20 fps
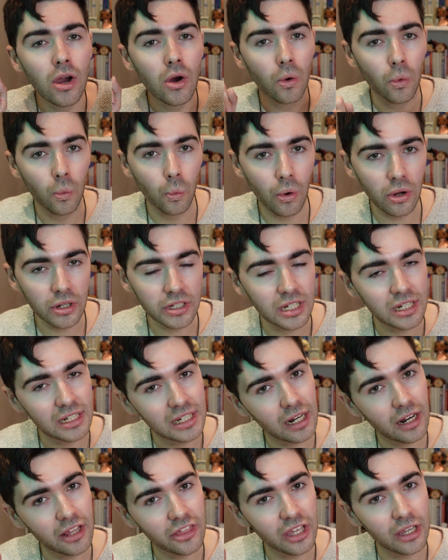What
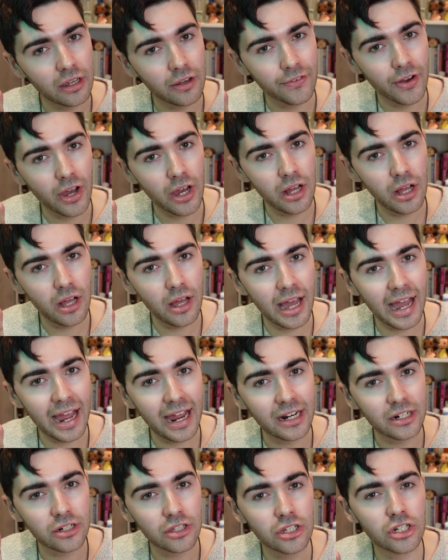did I think of her
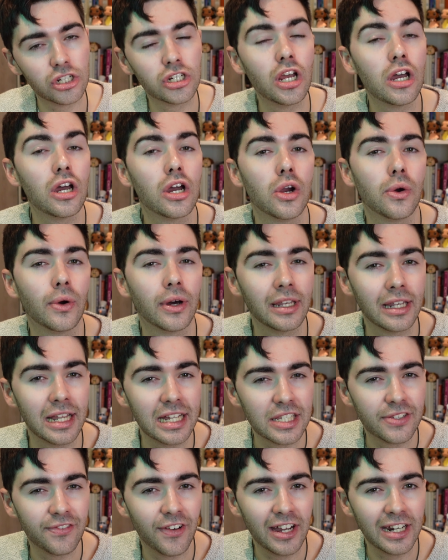and the show?
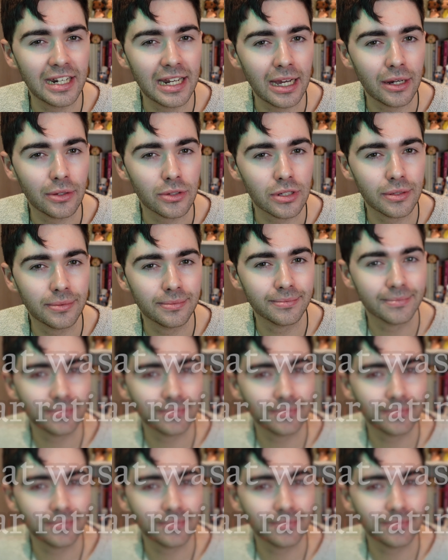Let's find out.